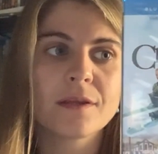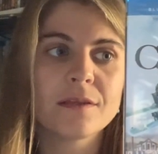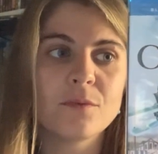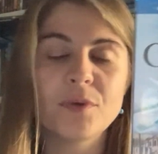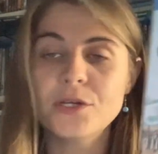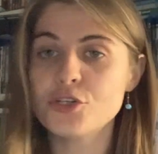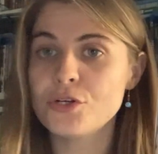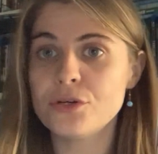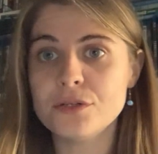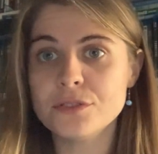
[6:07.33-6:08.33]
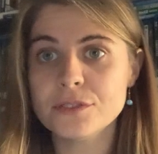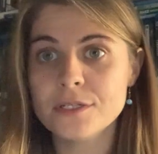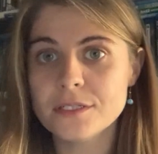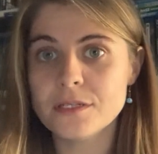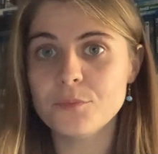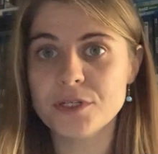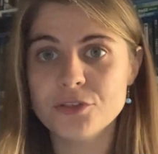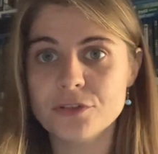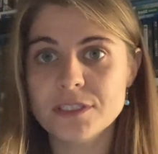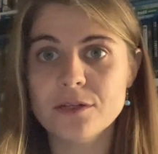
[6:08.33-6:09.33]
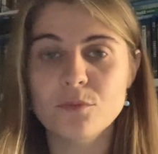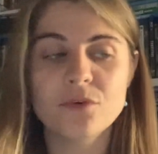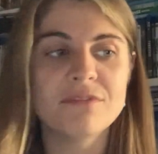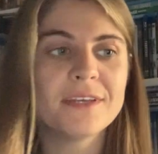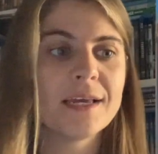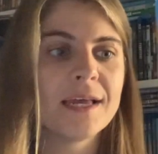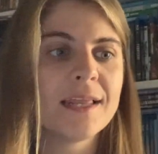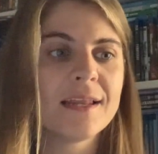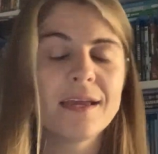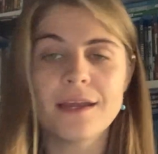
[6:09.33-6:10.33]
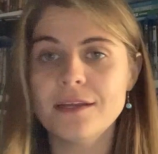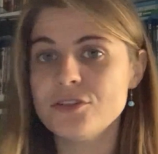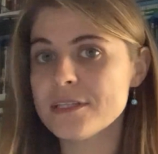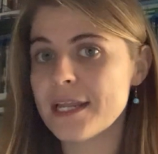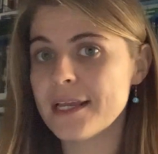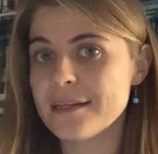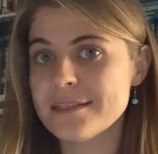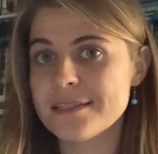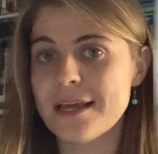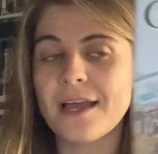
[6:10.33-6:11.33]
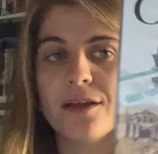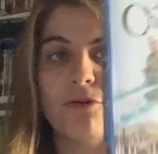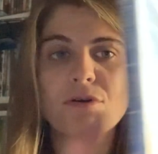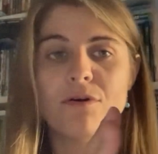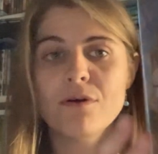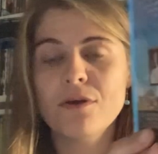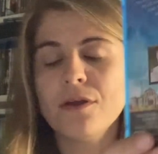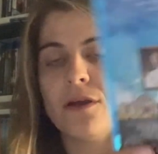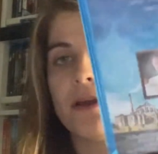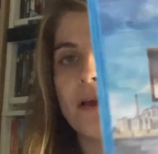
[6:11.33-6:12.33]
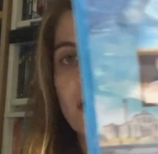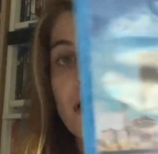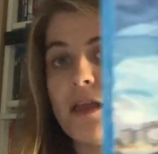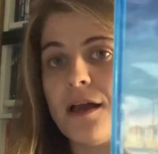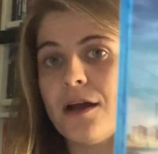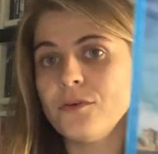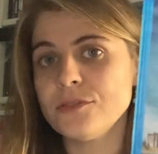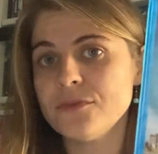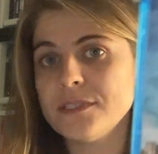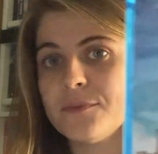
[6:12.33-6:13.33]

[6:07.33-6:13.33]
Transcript: the pictures, some pictures in the movie, and I just like the style, how it was